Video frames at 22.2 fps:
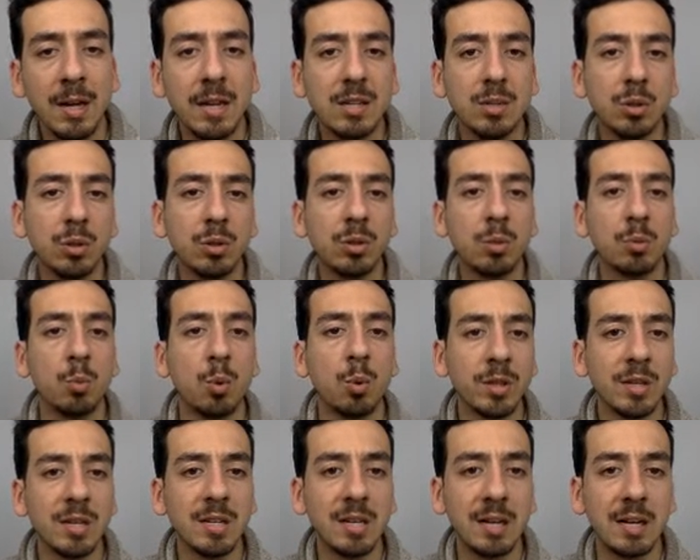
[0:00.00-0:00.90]
So on the
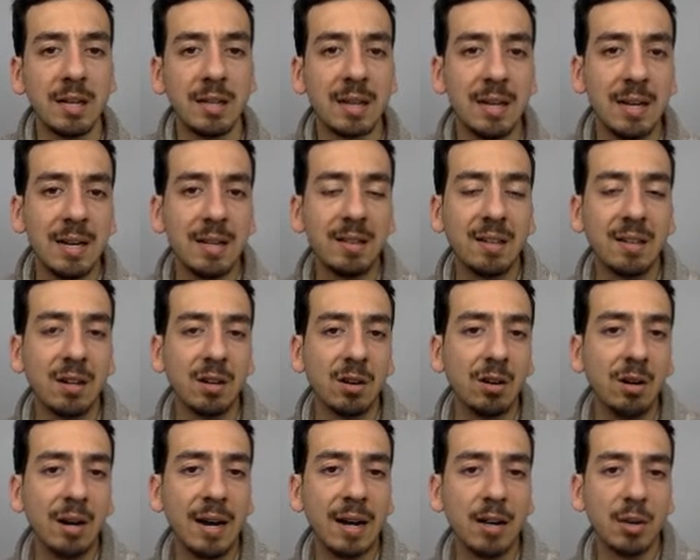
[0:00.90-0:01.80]
one side, they
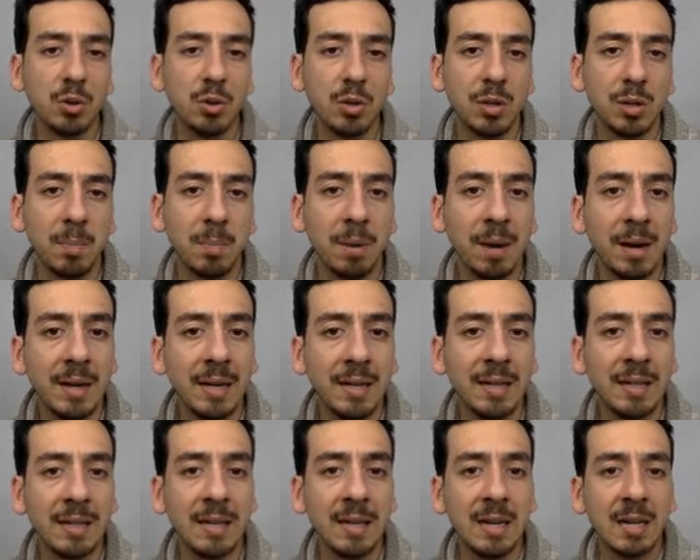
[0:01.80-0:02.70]
are actually
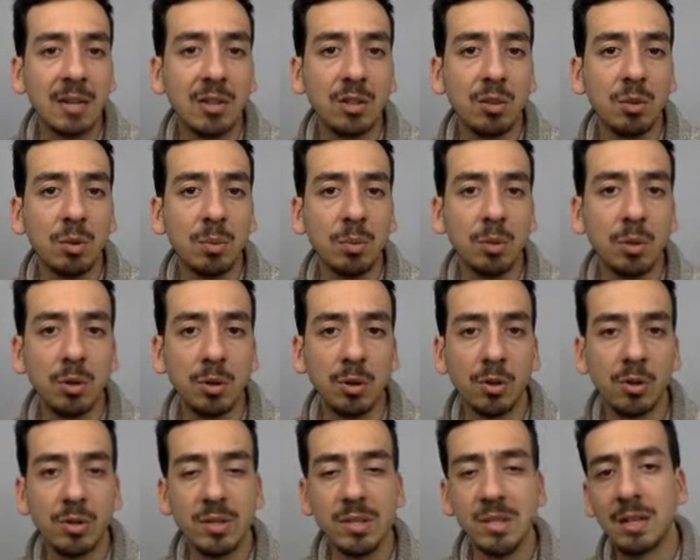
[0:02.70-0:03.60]
mining the
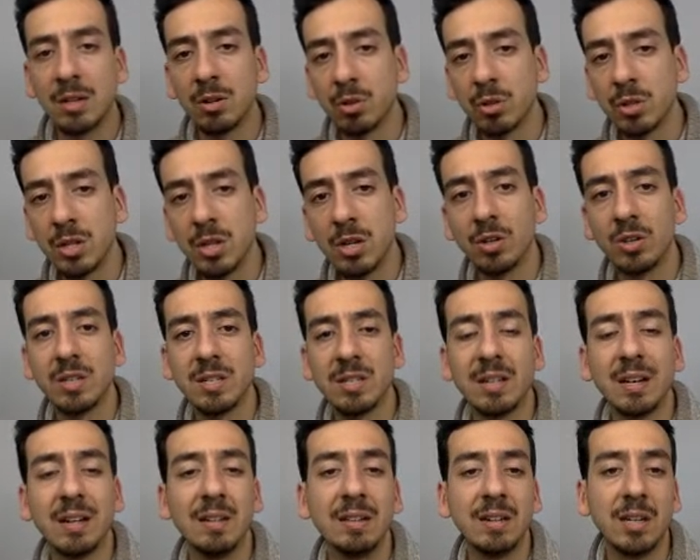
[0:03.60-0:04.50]
cryptocurrency, and on the other
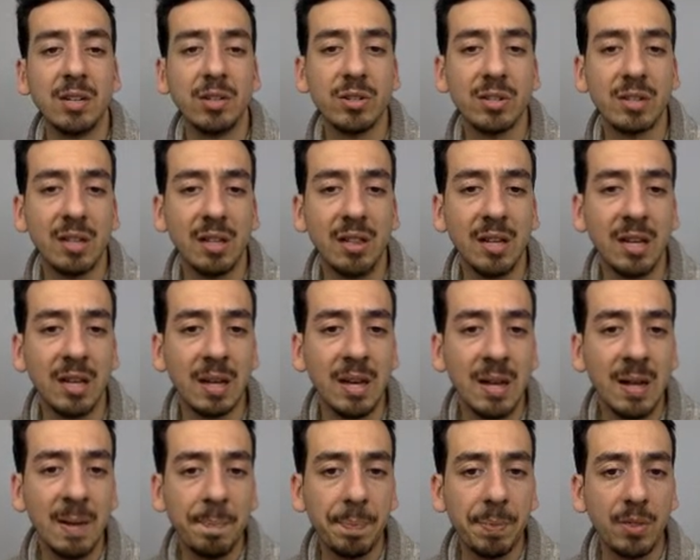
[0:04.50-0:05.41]
side, they're selling
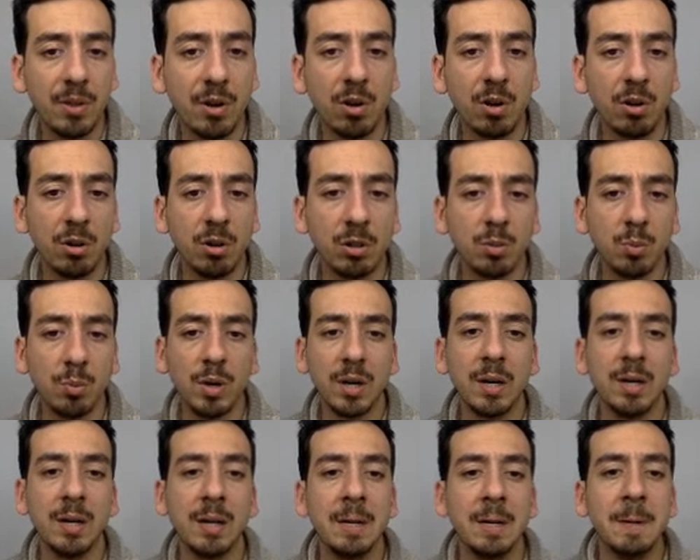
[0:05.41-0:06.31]
the
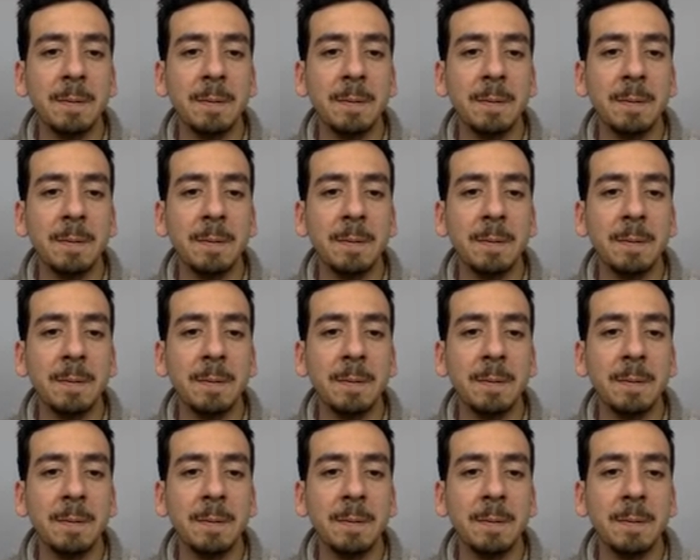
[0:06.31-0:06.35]
hardware.